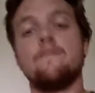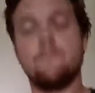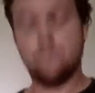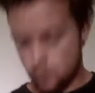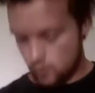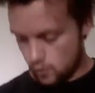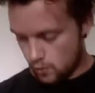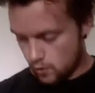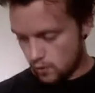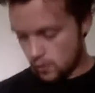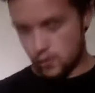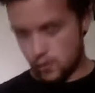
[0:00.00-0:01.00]

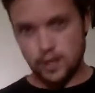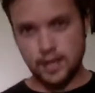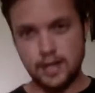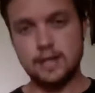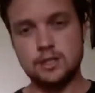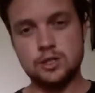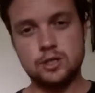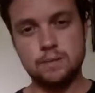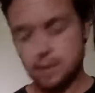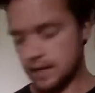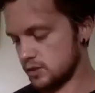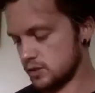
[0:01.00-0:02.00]
for each
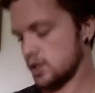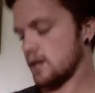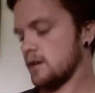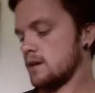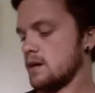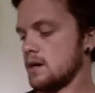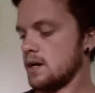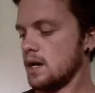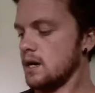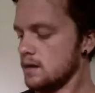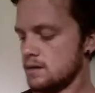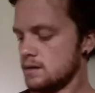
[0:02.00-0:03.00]
picture,
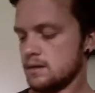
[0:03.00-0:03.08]
okay?